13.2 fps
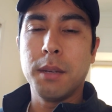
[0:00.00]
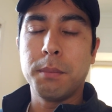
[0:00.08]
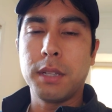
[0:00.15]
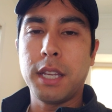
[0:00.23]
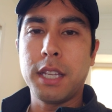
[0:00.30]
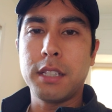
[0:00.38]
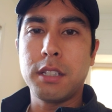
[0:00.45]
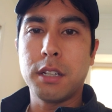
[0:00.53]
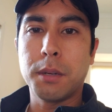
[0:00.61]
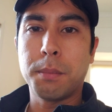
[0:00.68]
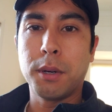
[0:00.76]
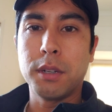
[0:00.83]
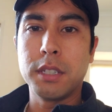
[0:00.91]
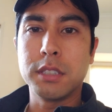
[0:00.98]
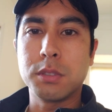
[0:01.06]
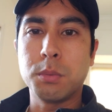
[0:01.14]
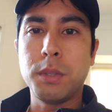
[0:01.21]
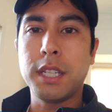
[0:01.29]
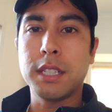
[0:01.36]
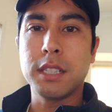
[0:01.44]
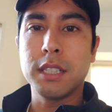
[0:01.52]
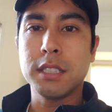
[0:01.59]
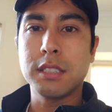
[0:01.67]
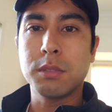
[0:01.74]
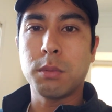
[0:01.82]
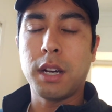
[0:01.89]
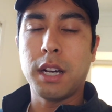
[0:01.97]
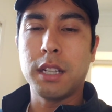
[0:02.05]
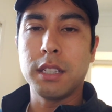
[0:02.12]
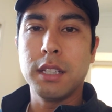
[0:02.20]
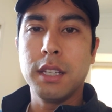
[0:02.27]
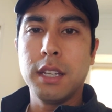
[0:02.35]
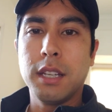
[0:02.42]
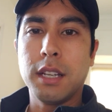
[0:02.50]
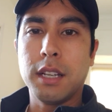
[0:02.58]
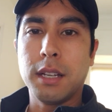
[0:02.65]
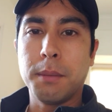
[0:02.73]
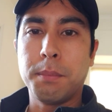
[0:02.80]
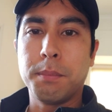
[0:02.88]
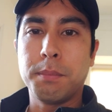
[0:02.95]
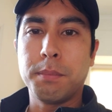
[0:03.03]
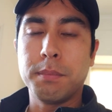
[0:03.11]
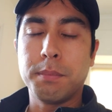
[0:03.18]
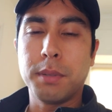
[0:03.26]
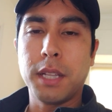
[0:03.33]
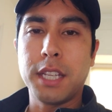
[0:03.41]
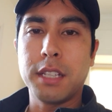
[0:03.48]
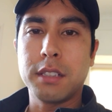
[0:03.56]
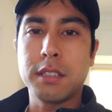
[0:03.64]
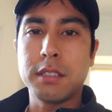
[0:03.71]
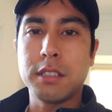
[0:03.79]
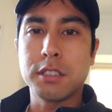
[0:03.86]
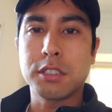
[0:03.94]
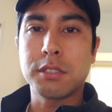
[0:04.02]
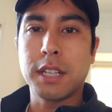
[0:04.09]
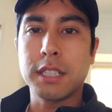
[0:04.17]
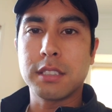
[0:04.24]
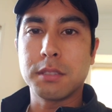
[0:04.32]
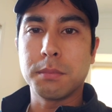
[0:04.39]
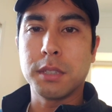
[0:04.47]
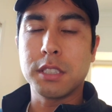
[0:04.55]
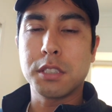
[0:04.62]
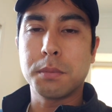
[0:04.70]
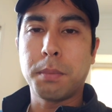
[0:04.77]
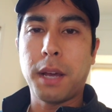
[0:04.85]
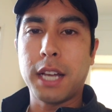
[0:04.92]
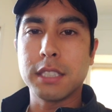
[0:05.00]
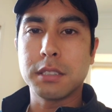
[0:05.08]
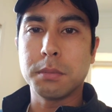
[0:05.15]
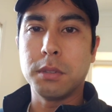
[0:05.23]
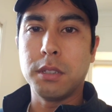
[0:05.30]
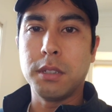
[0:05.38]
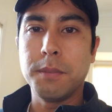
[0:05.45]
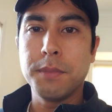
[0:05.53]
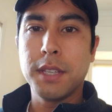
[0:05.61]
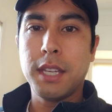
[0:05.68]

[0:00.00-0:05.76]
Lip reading: playing to your opponent's weakness while playing your strengths as much as possible.